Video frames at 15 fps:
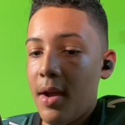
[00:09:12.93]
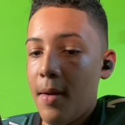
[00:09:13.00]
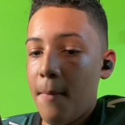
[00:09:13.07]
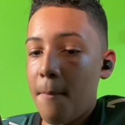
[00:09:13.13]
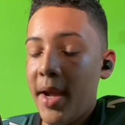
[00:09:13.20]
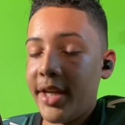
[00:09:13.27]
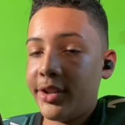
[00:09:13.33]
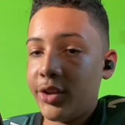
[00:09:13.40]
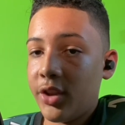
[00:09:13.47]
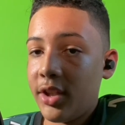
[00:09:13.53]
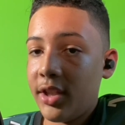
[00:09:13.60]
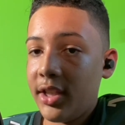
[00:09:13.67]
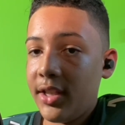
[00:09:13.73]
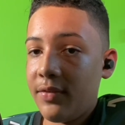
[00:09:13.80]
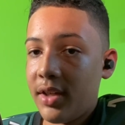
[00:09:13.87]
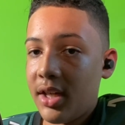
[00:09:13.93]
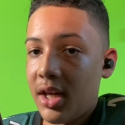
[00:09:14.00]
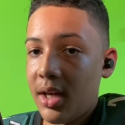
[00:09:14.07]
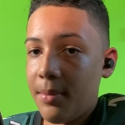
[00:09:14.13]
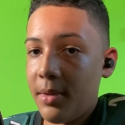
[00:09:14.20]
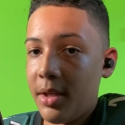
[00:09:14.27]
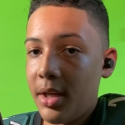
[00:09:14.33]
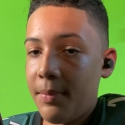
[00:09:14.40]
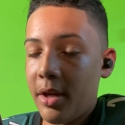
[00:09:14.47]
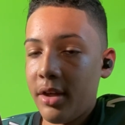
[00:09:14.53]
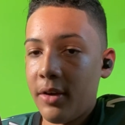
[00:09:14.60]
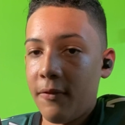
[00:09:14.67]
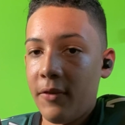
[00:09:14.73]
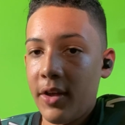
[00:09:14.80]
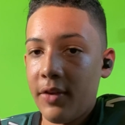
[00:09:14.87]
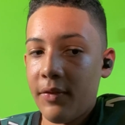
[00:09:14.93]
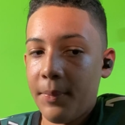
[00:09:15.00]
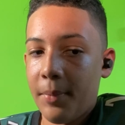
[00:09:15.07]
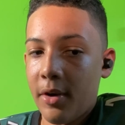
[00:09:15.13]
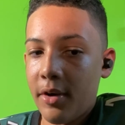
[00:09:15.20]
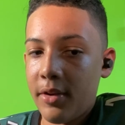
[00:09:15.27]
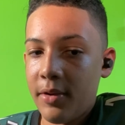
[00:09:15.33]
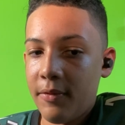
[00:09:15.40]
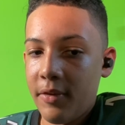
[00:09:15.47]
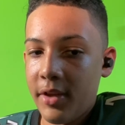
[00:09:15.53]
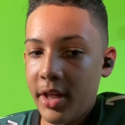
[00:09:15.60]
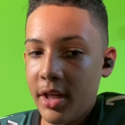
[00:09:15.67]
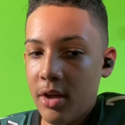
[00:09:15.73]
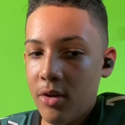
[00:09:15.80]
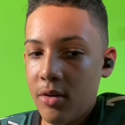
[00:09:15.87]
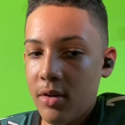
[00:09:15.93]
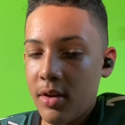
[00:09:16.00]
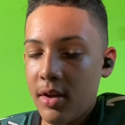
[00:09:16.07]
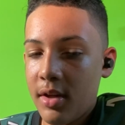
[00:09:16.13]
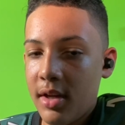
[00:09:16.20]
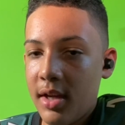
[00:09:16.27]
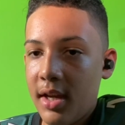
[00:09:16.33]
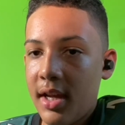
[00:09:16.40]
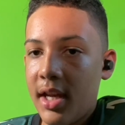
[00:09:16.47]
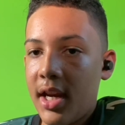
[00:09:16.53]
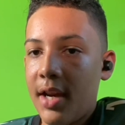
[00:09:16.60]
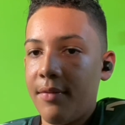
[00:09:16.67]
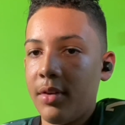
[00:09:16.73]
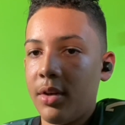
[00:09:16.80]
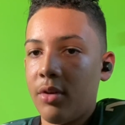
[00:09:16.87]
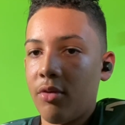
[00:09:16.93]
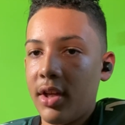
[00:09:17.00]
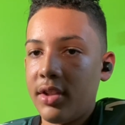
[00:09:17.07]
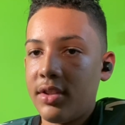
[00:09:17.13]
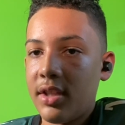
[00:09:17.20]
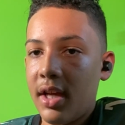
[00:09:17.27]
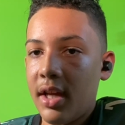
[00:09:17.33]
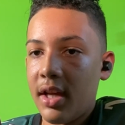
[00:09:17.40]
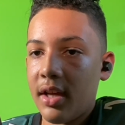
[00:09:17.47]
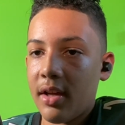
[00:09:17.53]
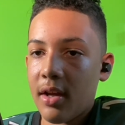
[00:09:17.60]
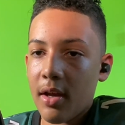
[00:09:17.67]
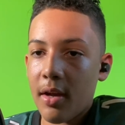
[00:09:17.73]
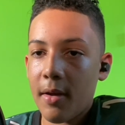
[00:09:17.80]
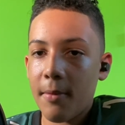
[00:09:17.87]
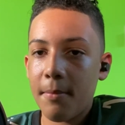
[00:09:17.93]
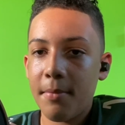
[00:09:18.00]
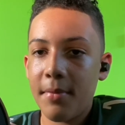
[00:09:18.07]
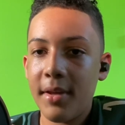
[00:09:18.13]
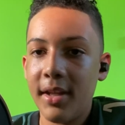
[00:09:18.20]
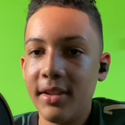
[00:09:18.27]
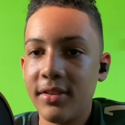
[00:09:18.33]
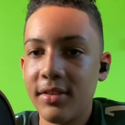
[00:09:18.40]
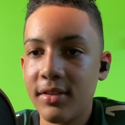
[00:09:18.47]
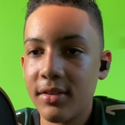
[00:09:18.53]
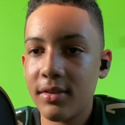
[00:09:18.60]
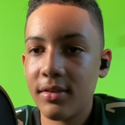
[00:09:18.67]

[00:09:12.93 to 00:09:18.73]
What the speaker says: Make sure to leave a comment about your favorite part in the video. And have a great day. Peace.